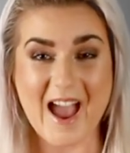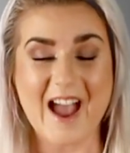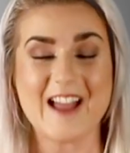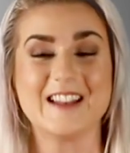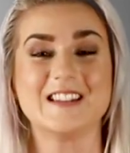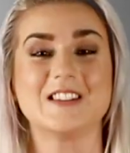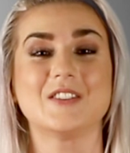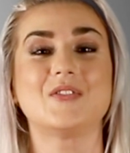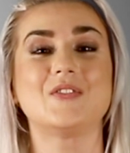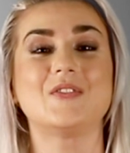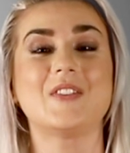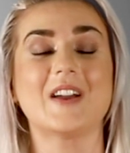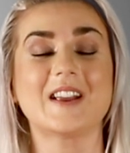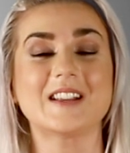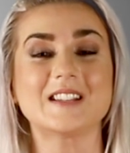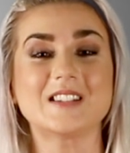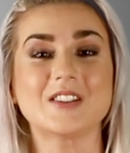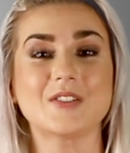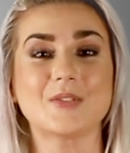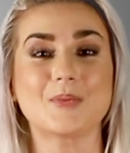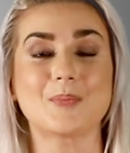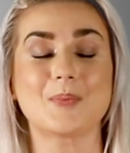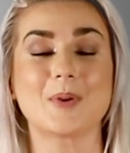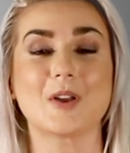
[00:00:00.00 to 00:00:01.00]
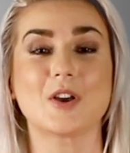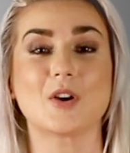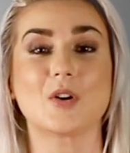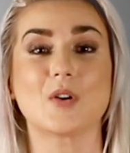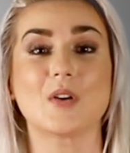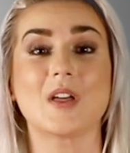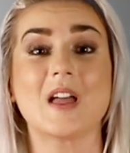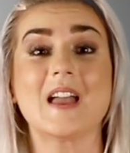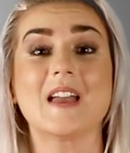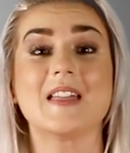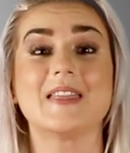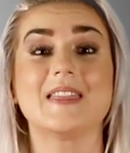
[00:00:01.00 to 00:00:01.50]
and effective
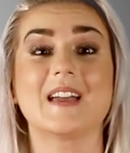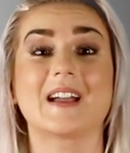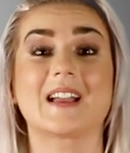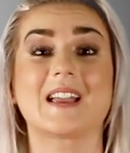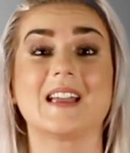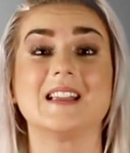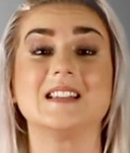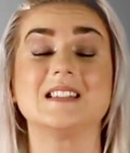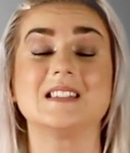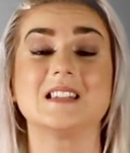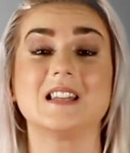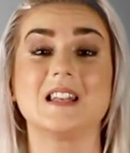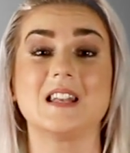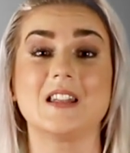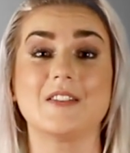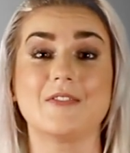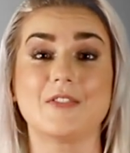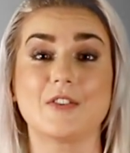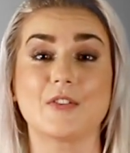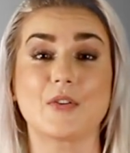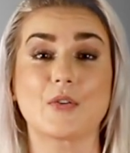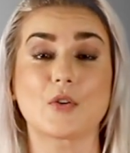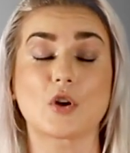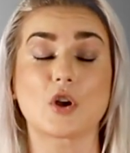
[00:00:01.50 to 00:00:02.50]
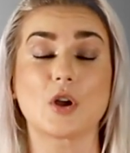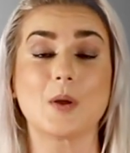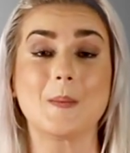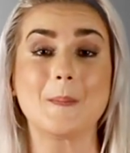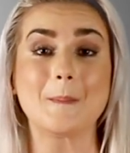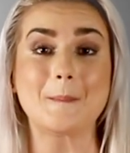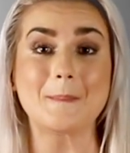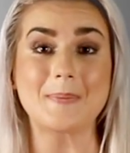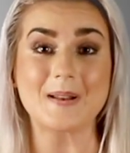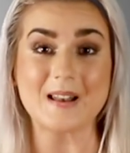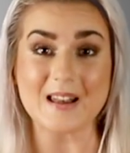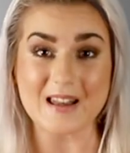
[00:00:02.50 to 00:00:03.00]
pill that can deliver
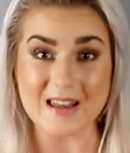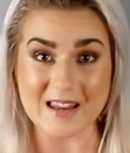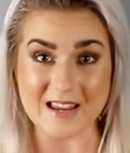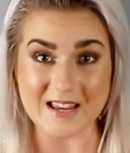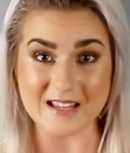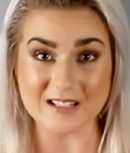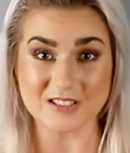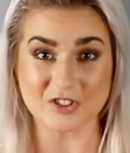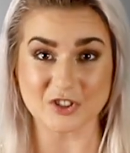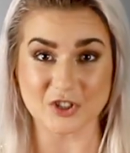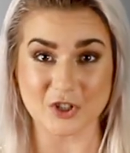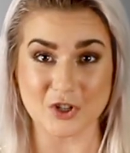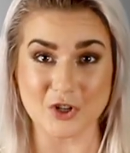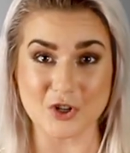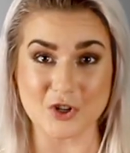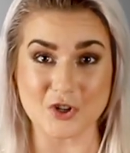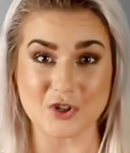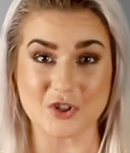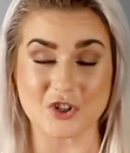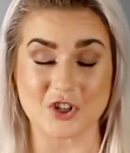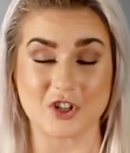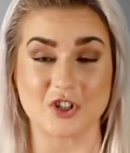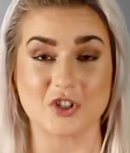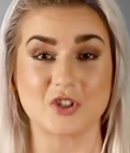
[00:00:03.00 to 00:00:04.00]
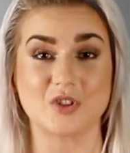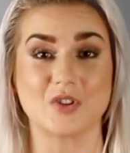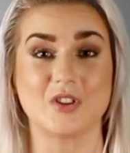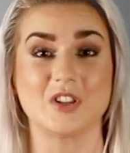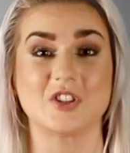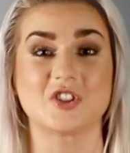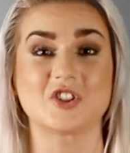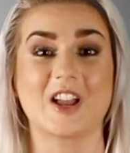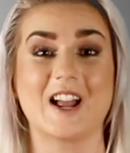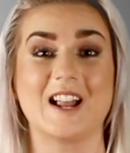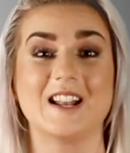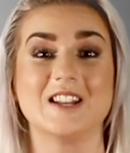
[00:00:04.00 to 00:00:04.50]
complete solution to
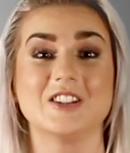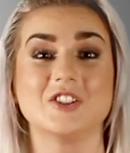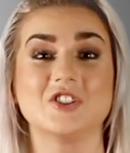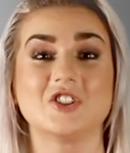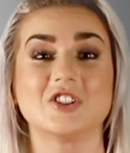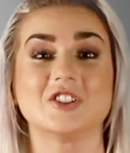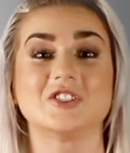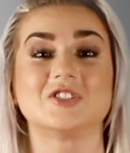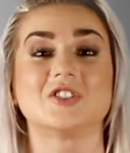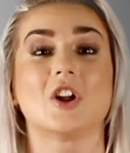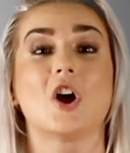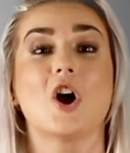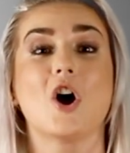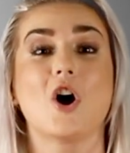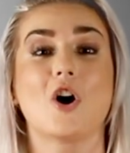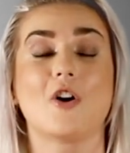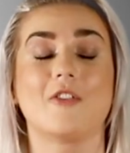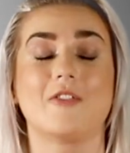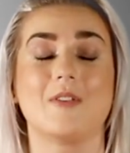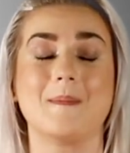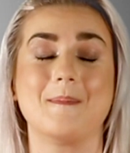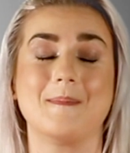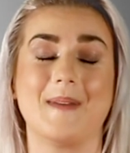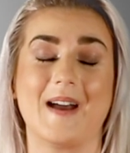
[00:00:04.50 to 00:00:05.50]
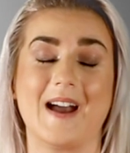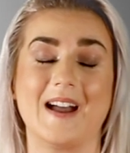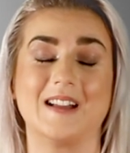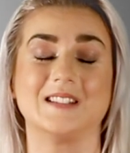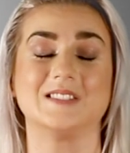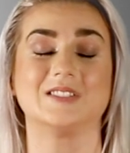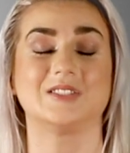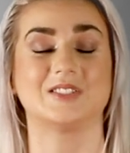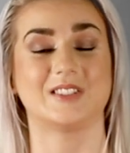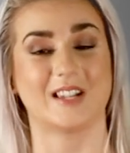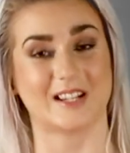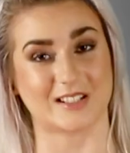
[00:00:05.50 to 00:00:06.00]
the challenges of a
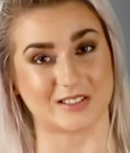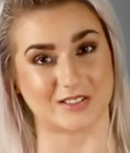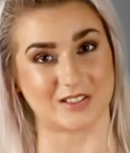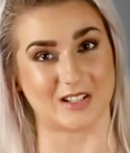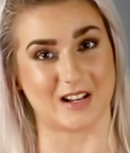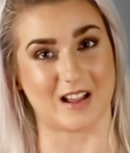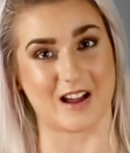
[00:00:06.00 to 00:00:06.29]
man's sex